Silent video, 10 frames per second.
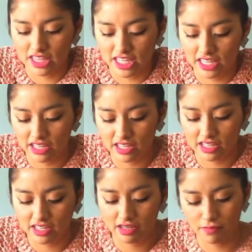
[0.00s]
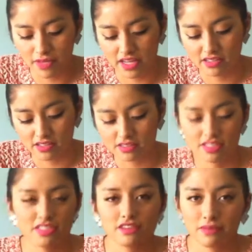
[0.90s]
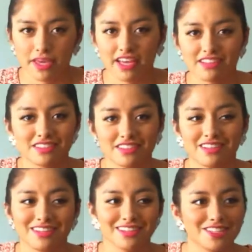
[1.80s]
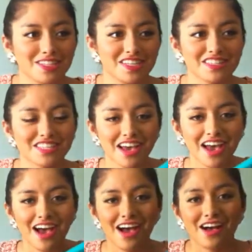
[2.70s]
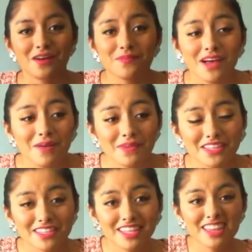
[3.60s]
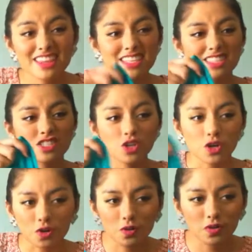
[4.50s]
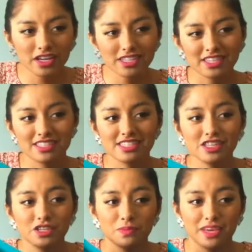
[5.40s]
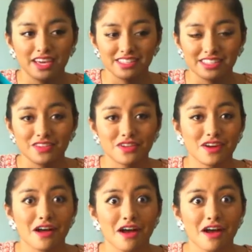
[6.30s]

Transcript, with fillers: think, but because they're like pants, they're not like jeans. Um, but they're like these turquoise like teal pants and they're